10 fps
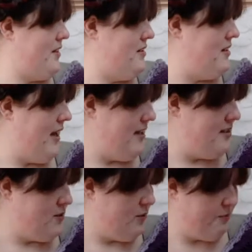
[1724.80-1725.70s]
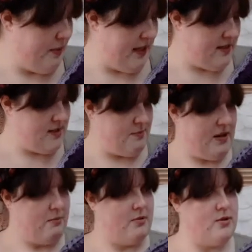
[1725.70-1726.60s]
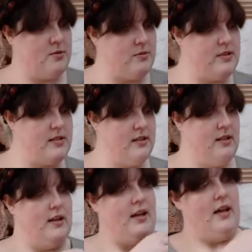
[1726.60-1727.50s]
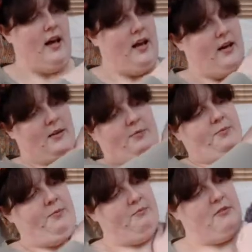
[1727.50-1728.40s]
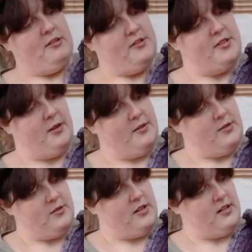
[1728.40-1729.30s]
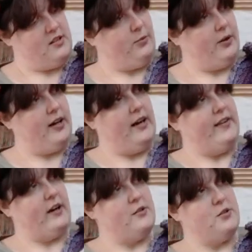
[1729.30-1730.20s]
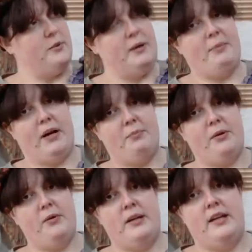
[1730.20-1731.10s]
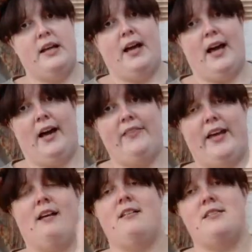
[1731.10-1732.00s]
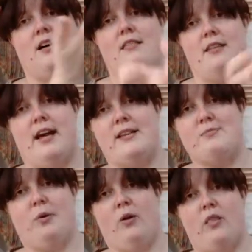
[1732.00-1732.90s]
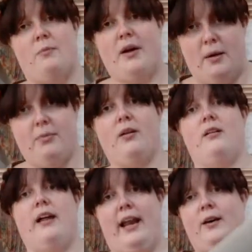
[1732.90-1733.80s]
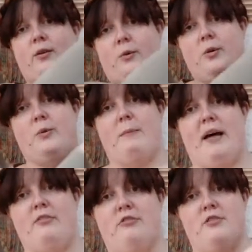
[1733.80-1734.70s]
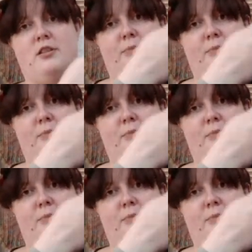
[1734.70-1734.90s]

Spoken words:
So yeah, it's sort of pinks, purples, maroons. So it sort of starts off one colour, then goes all the way to purple, and then I started the next ball on the purple, and it'll go all the way back through to